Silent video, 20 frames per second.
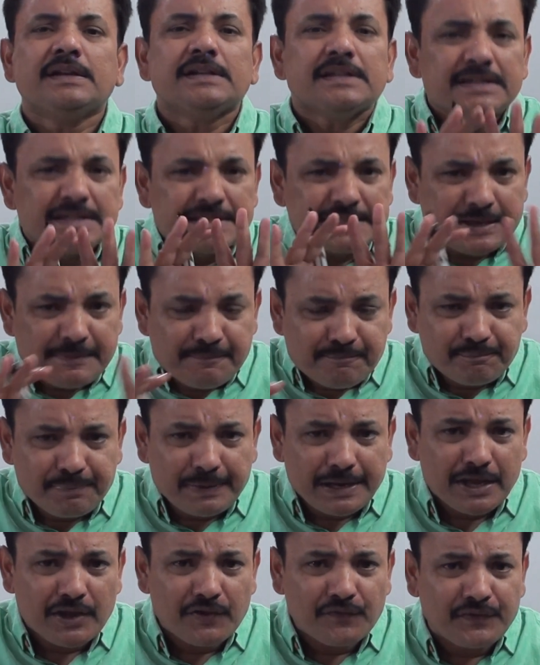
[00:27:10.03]

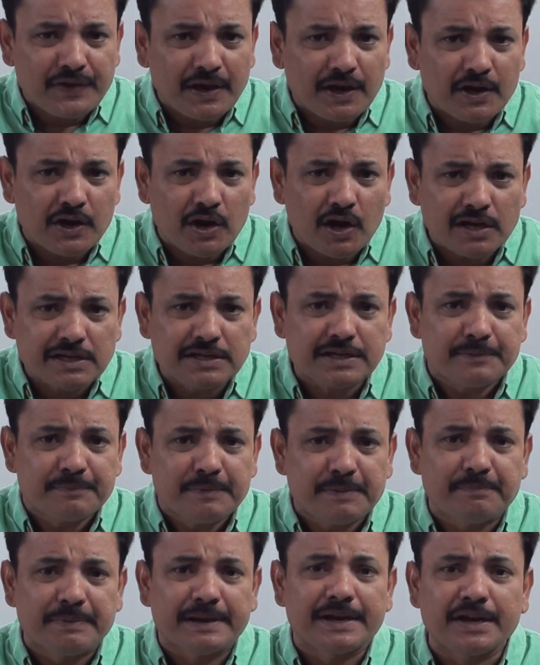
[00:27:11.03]
Simply, if you are not
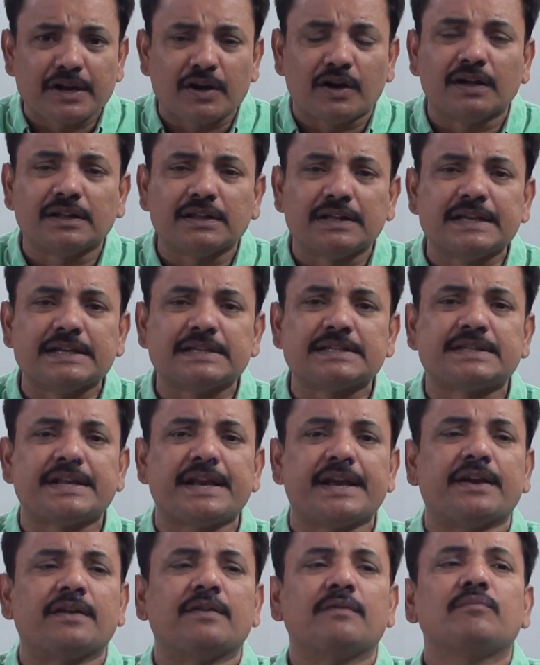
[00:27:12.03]
remembering all these
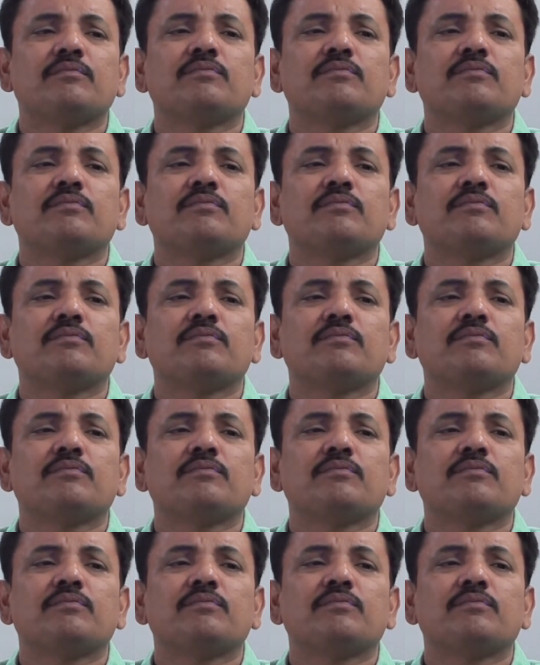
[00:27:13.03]
things,